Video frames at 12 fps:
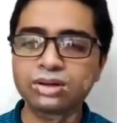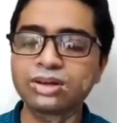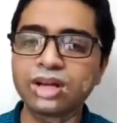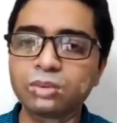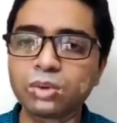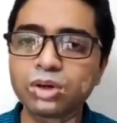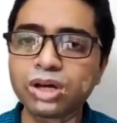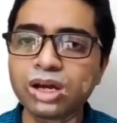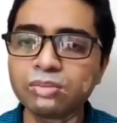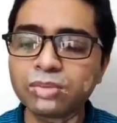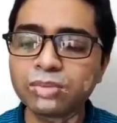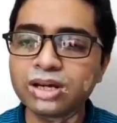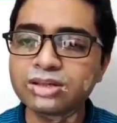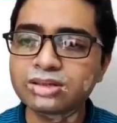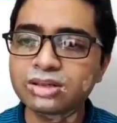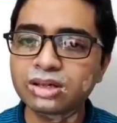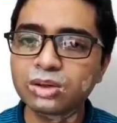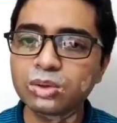Networking plays
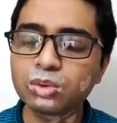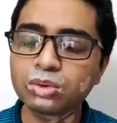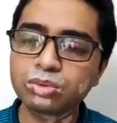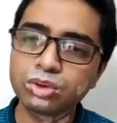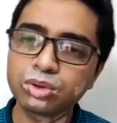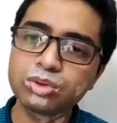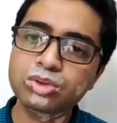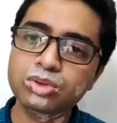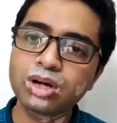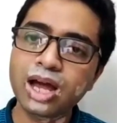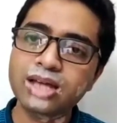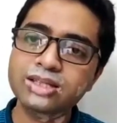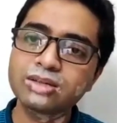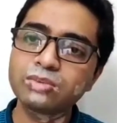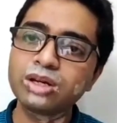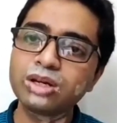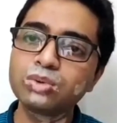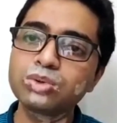a huge role as and
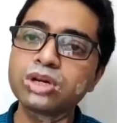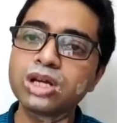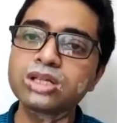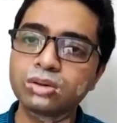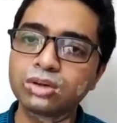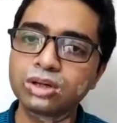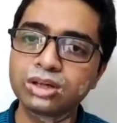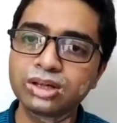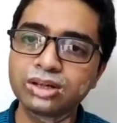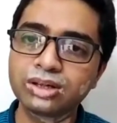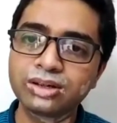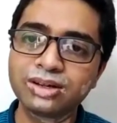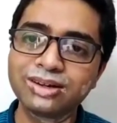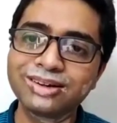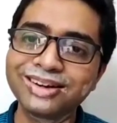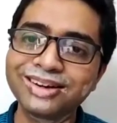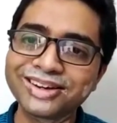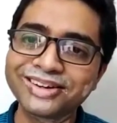when you reach out.
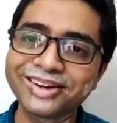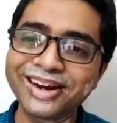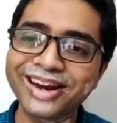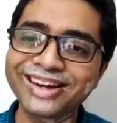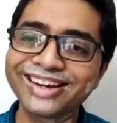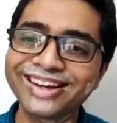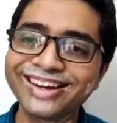Correct.